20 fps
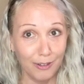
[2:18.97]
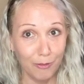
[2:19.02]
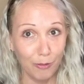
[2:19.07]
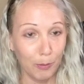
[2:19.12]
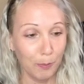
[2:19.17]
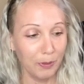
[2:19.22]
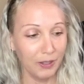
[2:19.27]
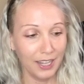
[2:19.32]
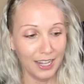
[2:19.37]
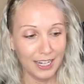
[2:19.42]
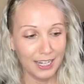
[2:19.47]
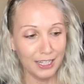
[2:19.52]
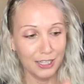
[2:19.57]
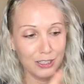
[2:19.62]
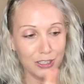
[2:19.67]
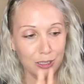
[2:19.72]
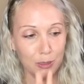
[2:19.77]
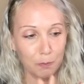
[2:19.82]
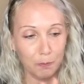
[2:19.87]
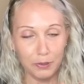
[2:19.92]

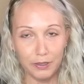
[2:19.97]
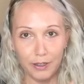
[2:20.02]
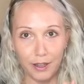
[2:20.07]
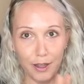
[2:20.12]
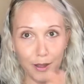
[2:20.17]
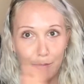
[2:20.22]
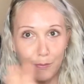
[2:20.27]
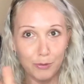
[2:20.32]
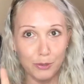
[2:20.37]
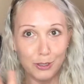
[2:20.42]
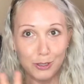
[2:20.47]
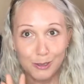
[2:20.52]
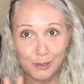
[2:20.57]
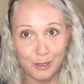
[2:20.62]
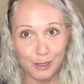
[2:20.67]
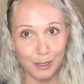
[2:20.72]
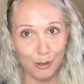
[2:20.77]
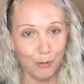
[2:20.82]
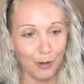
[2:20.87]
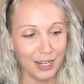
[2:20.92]
replenished, plump,
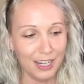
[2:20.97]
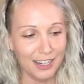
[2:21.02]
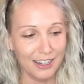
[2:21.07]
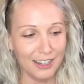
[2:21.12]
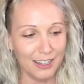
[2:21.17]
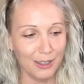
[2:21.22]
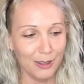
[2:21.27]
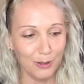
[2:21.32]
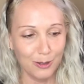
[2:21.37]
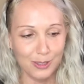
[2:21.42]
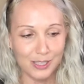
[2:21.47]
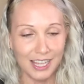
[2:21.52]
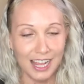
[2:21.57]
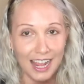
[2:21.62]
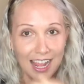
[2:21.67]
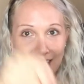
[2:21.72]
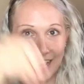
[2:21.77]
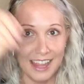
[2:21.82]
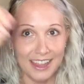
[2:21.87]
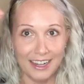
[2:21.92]
juicy, ready to use.
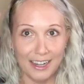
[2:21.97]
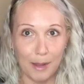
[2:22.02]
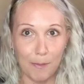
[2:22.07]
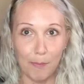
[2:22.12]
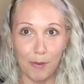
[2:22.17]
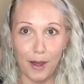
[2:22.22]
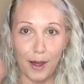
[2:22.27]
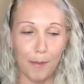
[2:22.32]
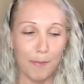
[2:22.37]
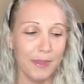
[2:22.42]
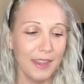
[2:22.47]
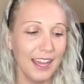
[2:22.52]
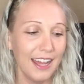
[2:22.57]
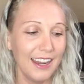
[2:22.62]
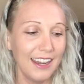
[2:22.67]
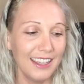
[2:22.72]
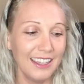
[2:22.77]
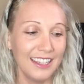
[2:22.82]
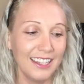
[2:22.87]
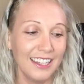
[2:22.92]
And then I pop that
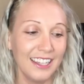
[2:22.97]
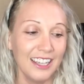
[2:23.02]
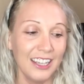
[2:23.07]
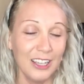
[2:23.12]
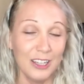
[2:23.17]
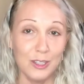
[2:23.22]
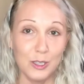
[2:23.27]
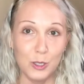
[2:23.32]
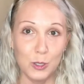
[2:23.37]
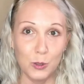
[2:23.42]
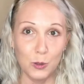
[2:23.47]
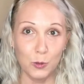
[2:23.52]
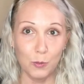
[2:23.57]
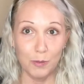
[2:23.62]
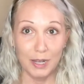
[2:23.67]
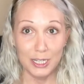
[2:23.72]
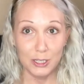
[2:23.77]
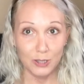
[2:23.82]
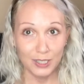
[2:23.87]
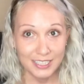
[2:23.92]
in to
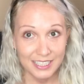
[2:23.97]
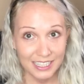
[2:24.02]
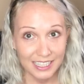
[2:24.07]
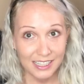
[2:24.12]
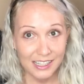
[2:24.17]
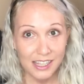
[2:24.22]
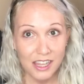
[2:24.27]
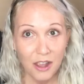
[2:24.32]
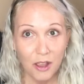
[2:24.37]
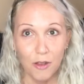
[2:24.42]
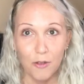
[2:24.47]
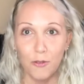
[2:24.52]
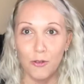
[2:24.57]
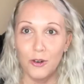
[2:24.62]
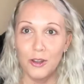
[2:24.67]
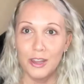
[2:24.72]
my dressings for